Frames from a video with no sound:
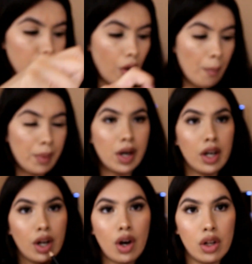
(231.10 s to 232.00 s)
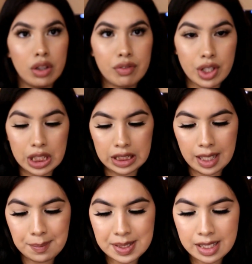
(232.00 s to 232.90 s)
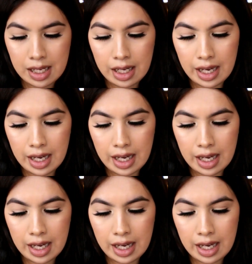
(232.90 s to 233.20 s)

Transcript: to put all over your lips